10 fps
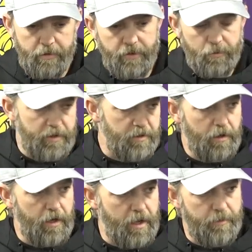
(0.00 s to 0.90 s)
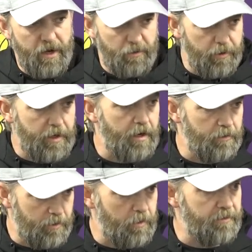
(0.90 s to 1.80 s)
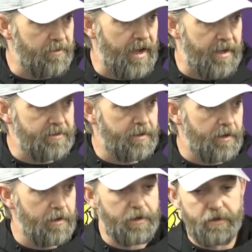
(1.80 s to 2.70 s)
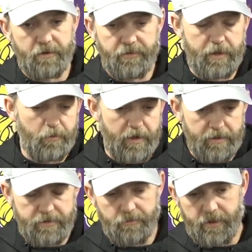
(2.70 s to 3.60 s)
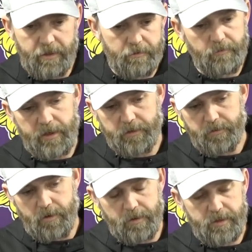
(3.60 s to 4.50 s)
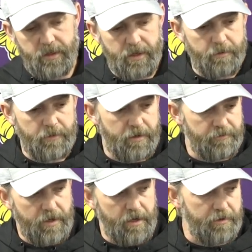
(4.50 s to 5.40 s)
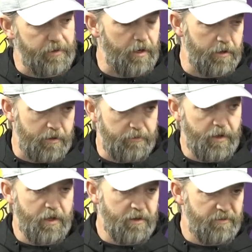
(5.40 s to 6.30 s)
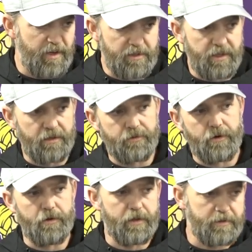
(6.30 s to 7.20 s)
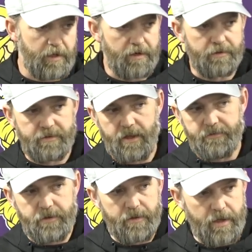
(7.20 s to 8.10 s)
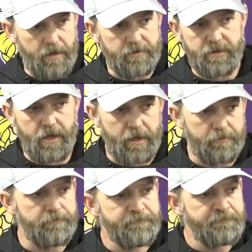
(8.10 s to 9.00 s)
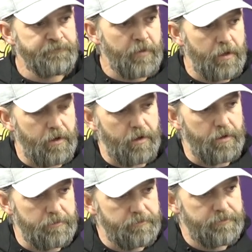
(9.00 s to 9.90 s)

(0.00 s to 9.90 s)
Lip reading: a linebacker, we're kind of going fast there. You know, if he wins, then we could throw it to him. And if not, you've got a good finishing throw that's kind of safe to the outside to